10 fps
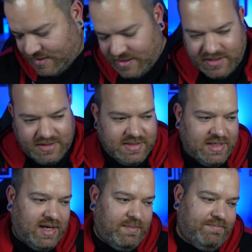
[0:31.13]

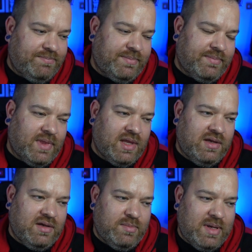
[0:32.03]
and
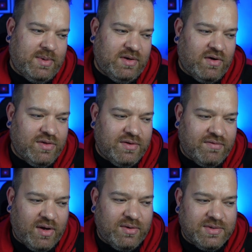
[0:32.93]
maybe you're on the
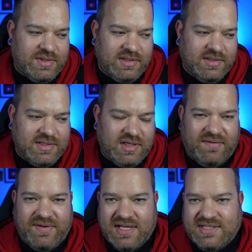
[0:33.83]
road to your
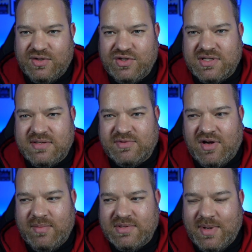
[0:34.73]
first 100
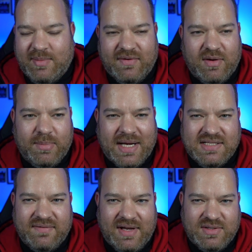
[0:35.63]
subscribers, maybe you've gone
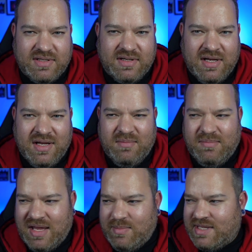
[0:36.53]
past 1,000,
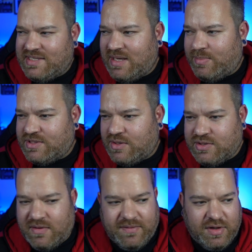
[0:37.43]
maybe this episode's
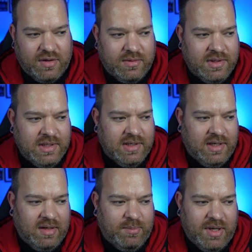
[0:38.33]
not for you.
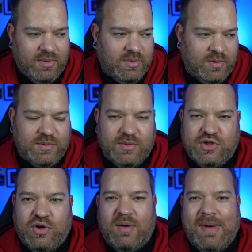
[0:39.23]
But we'll
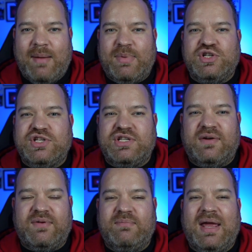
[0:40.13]
talk about a bunch of
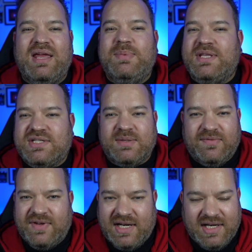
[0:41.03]
stuff, and maybe there's
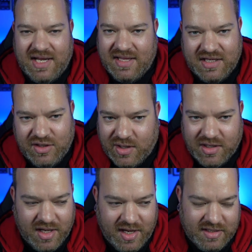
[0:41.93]
something in here that you
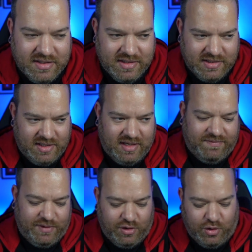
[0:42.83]
can learn
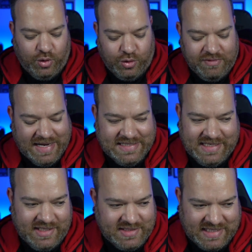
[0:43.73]
for your
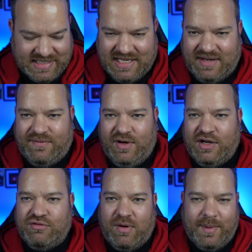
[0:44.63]
already successful
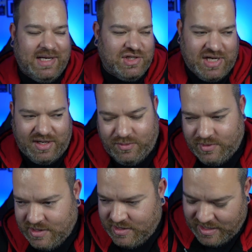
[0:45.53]
and growing channel.
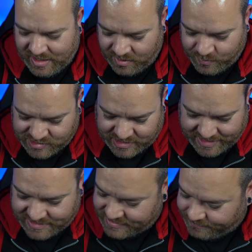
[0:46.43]
In which
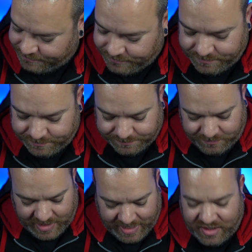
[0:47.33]
case,
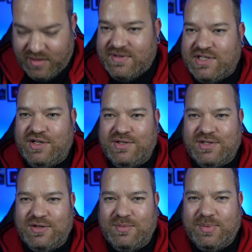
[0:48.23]
head over to
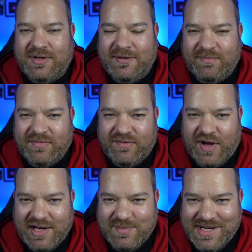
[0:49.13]
YouTube,
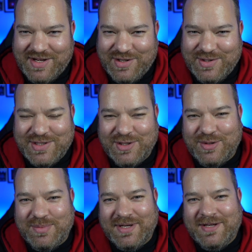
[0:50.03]
find me on
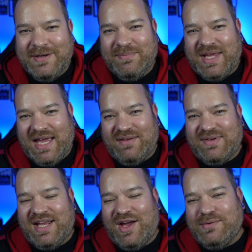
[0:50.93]
YouTube, King of
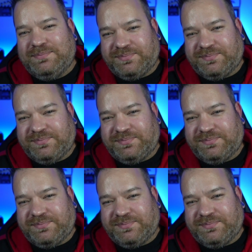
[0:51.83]
Video,